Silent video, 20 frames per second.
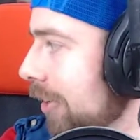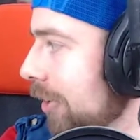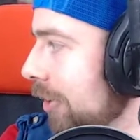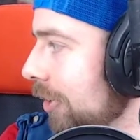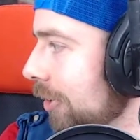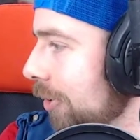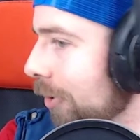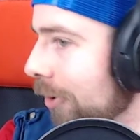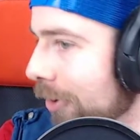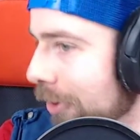
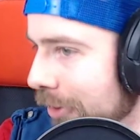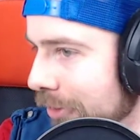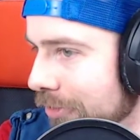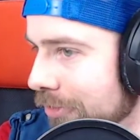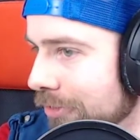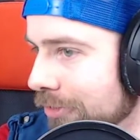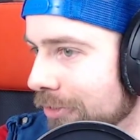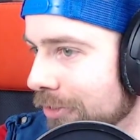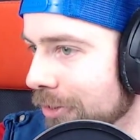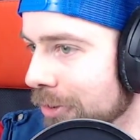Or if
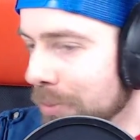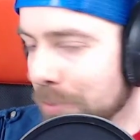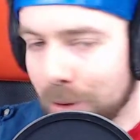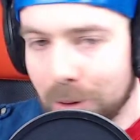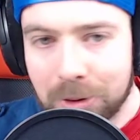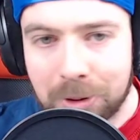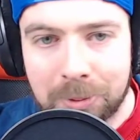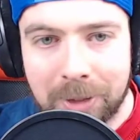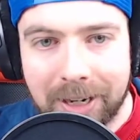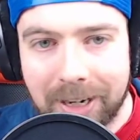you're
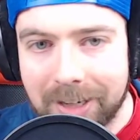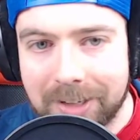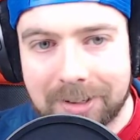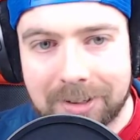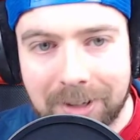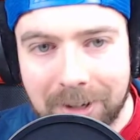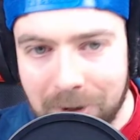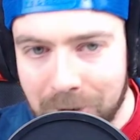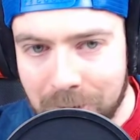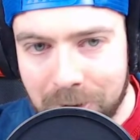both medics,
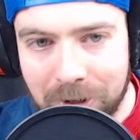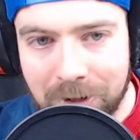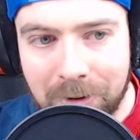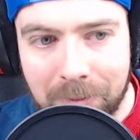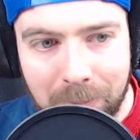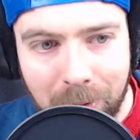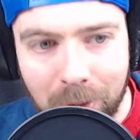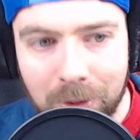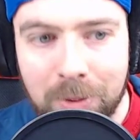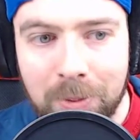then you can
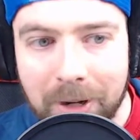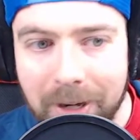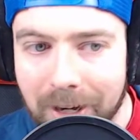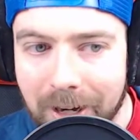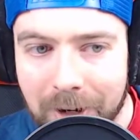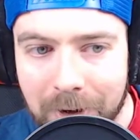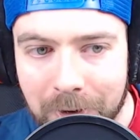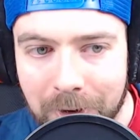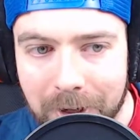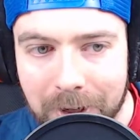both be
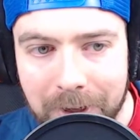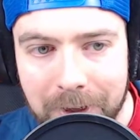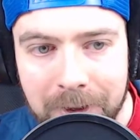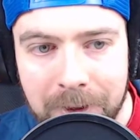annoying.